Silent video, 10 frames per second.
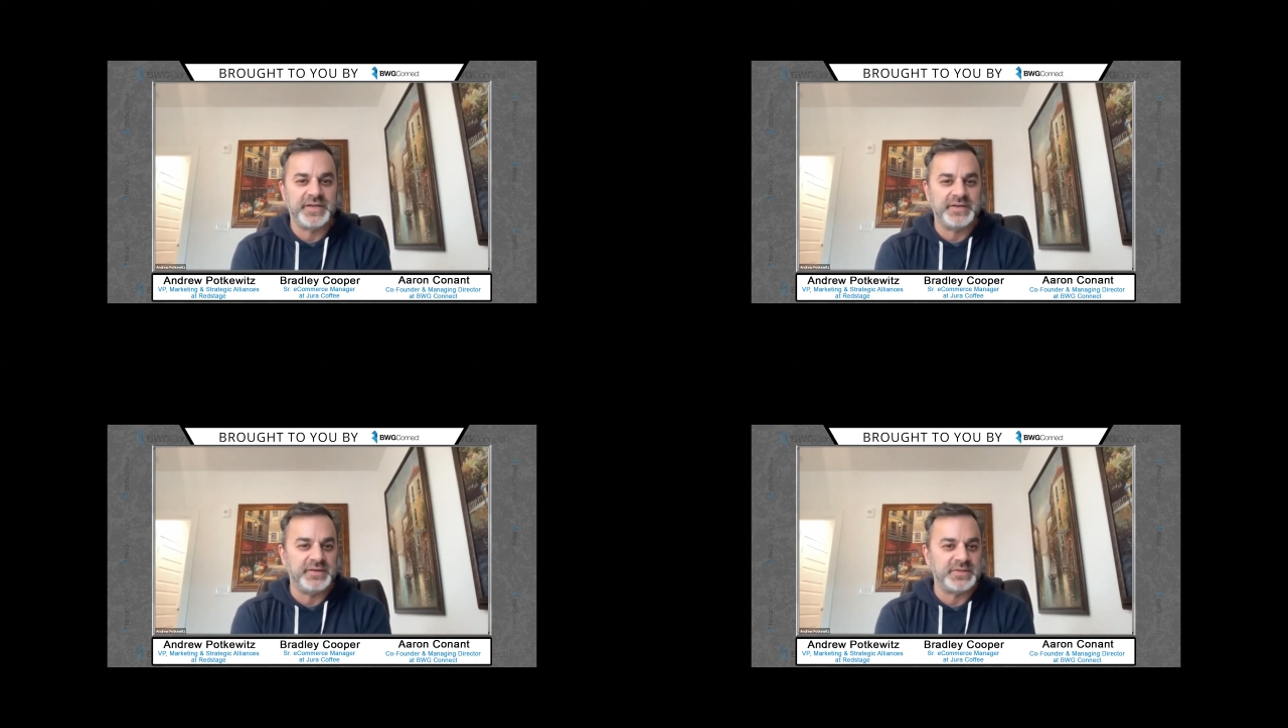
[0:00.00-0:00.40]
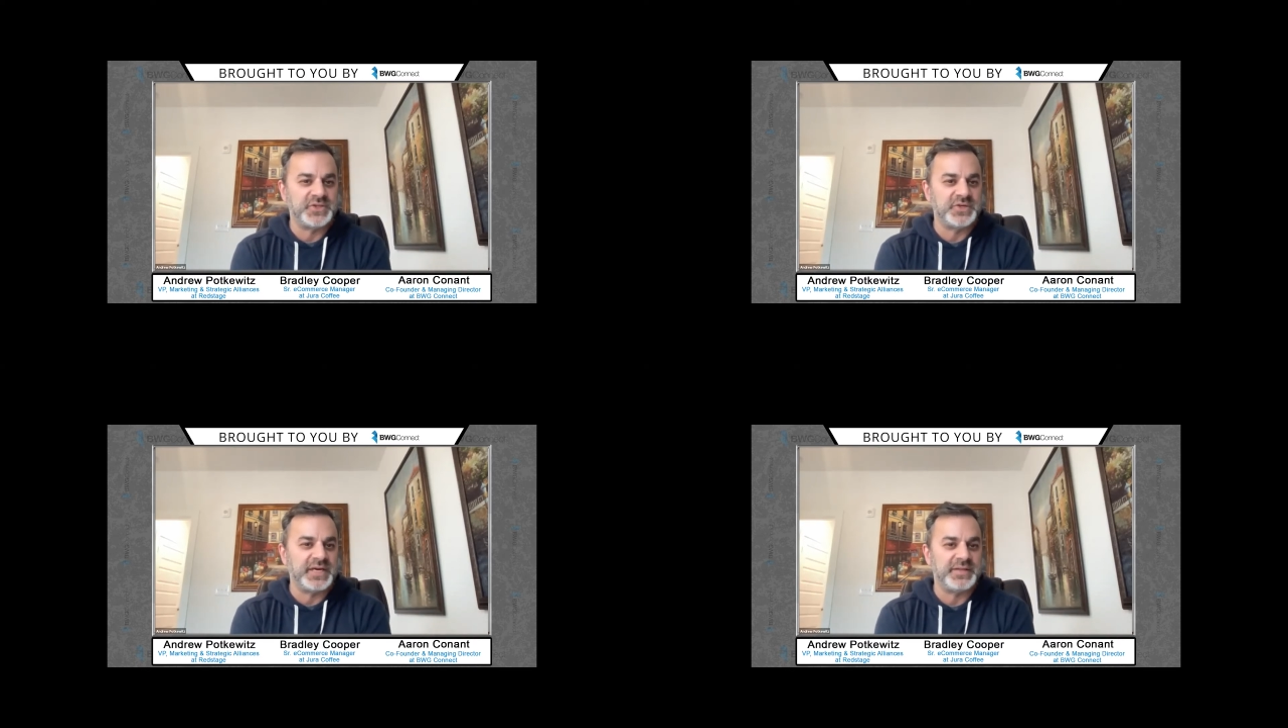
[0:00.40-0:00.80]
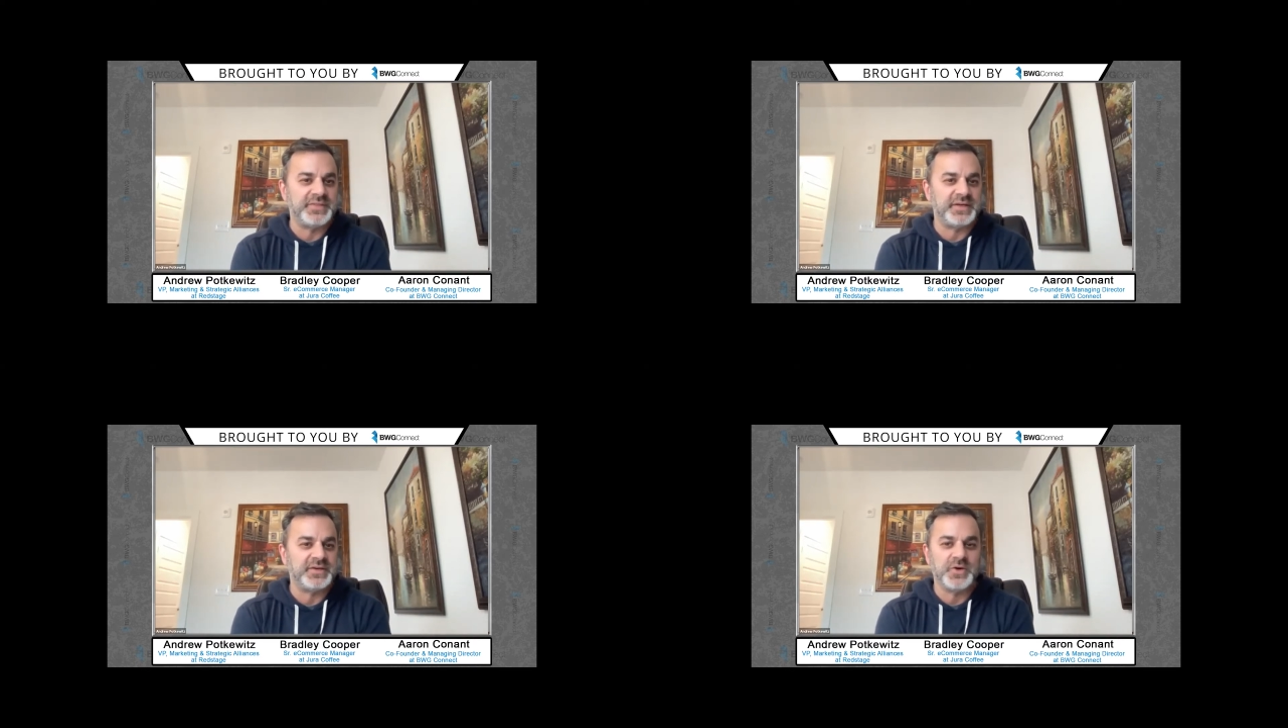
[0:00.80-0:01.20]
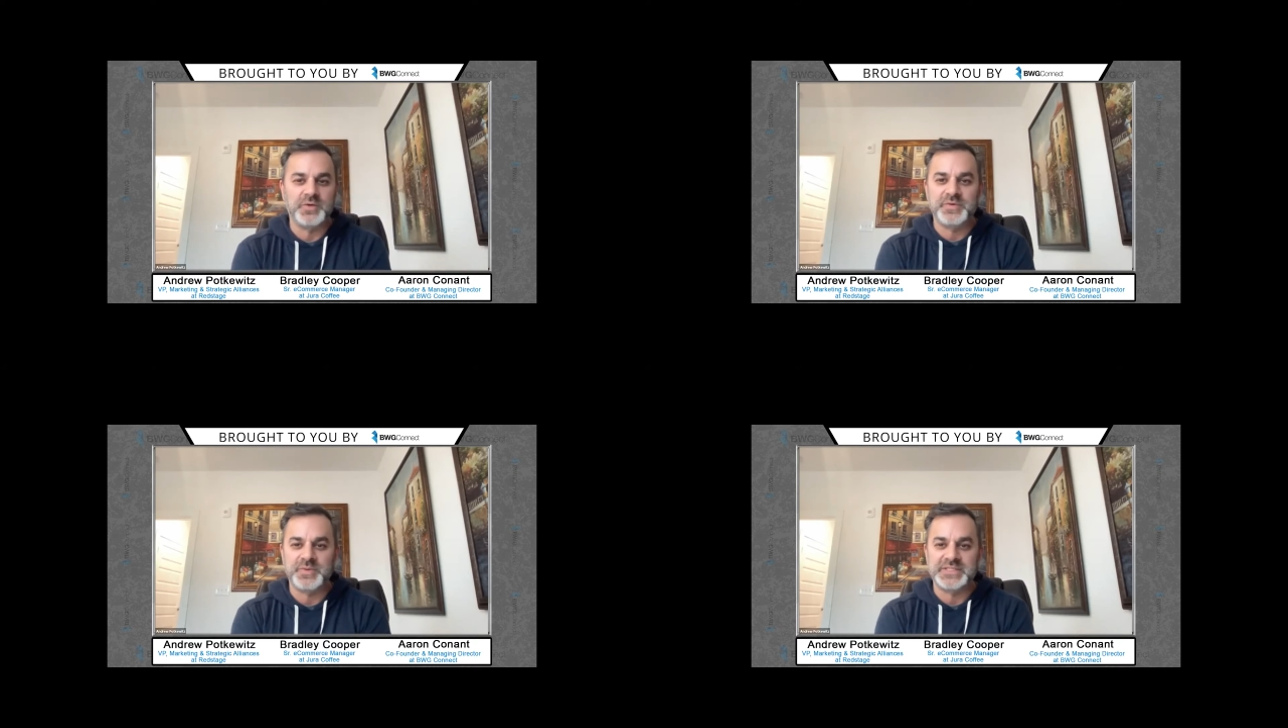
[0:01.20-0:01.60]
And, certainly I think
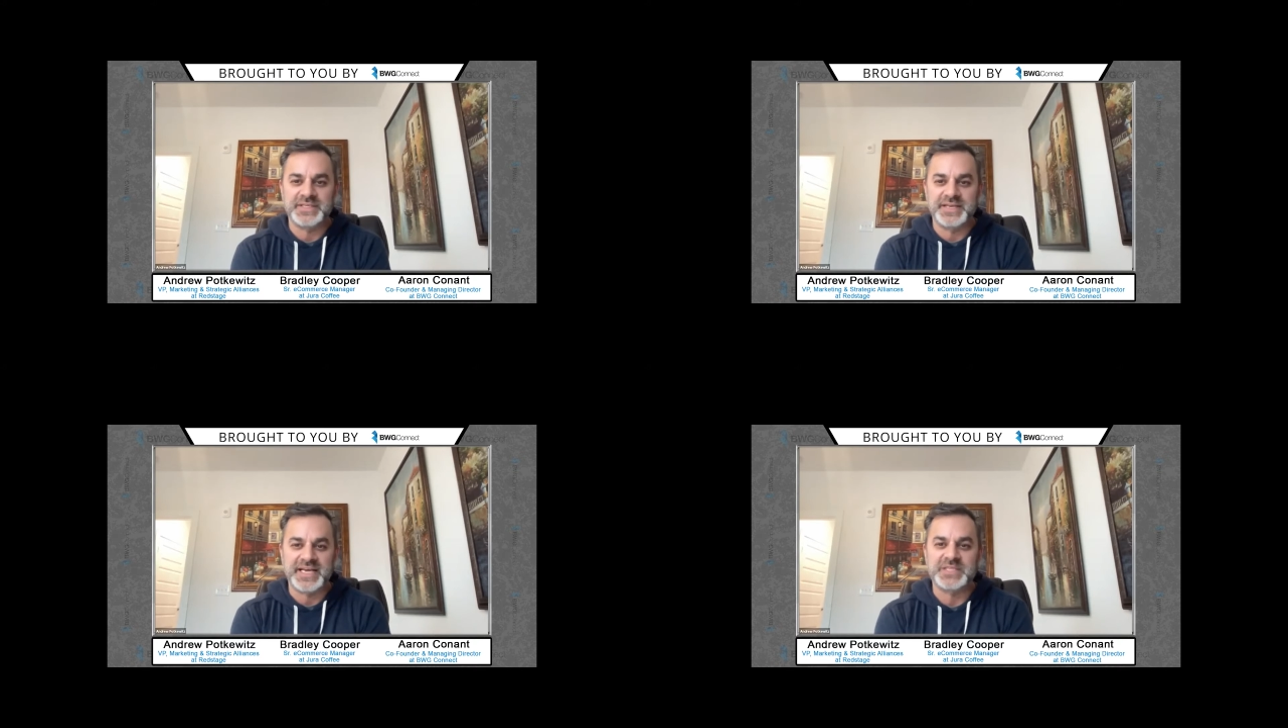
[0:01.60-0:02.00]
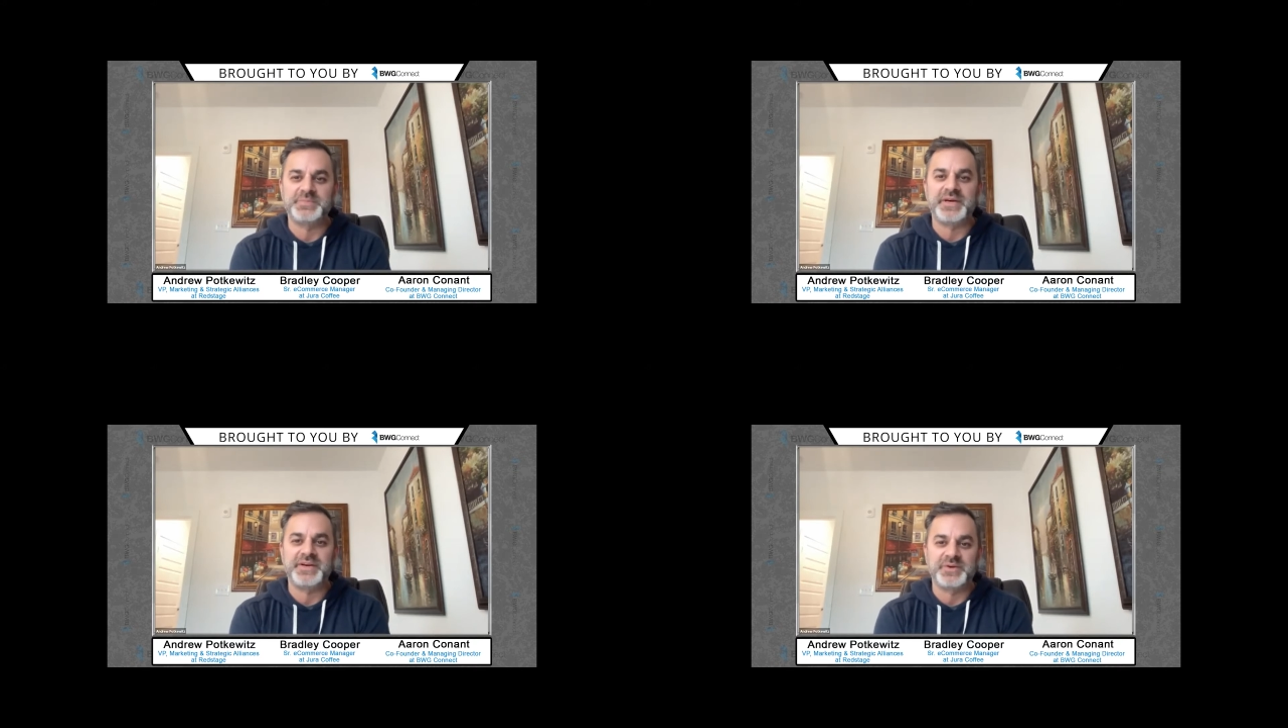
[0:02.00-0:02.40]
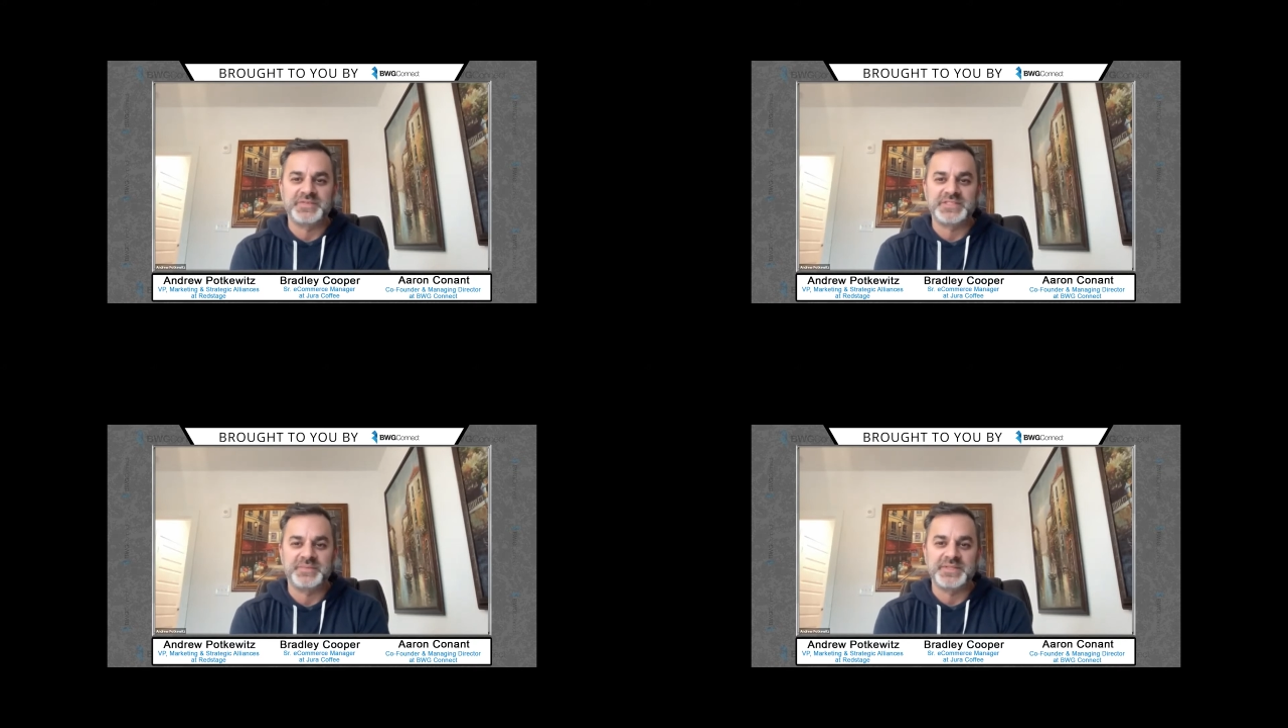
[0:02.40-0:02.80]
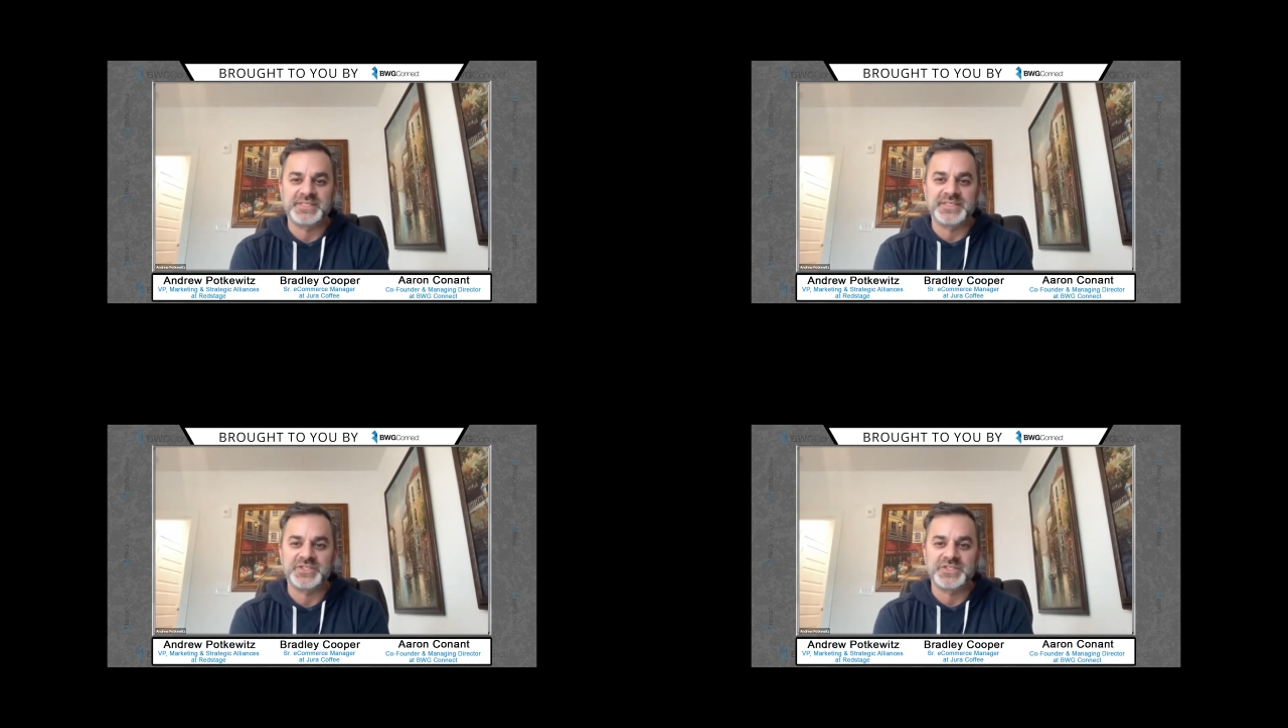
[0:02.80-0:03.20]
COVID was an expediter of some of
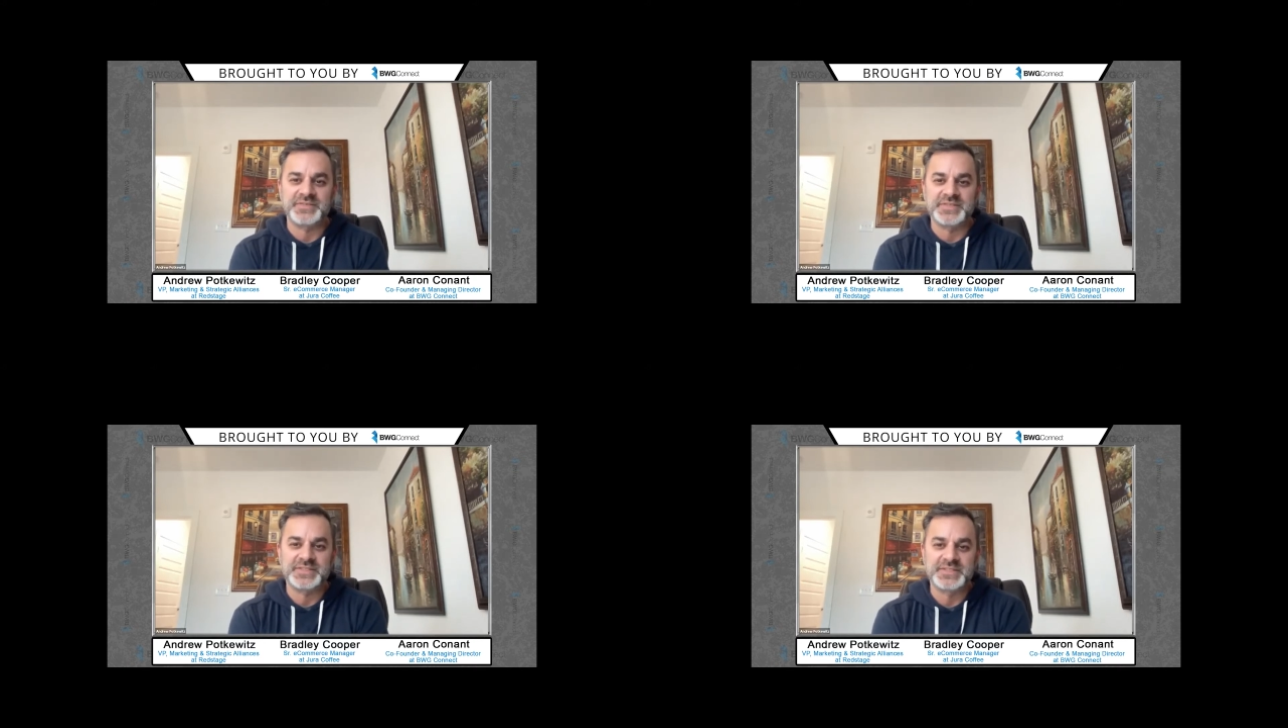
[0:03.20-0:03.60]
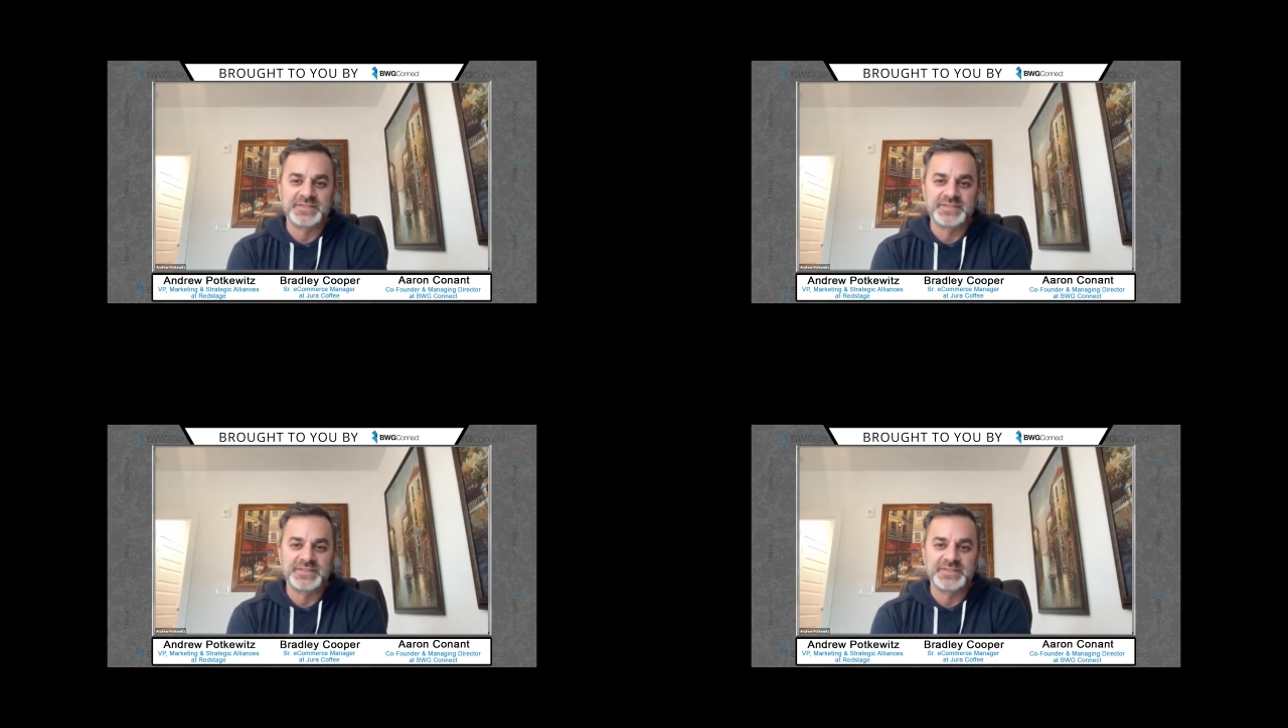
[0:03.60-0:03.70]
these initiatives.